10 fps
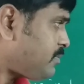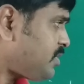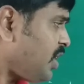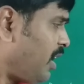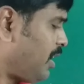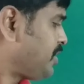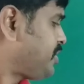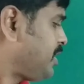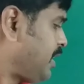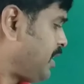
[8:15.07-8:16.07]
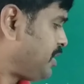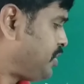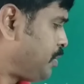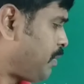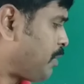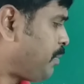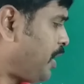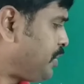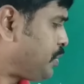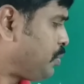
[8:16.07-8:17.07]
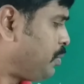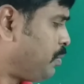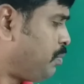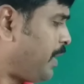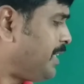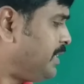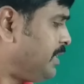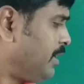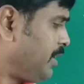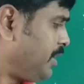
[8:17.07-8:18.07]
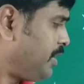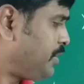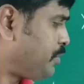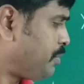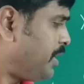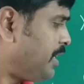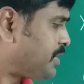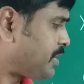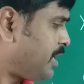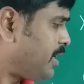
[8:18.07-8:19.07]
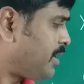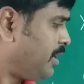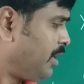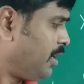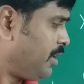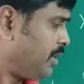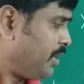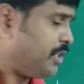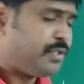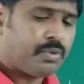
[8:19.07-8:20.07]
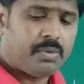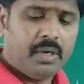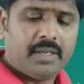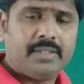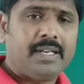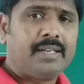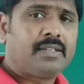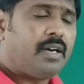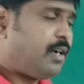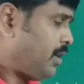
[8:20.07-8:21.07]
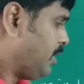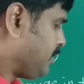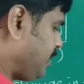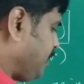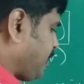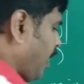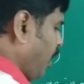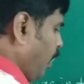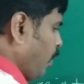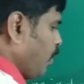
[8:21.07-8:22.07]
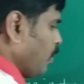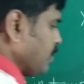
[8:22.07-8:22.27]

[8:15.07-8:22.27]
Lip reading: elastic energy 1 by 2 y into a square into delta theta whole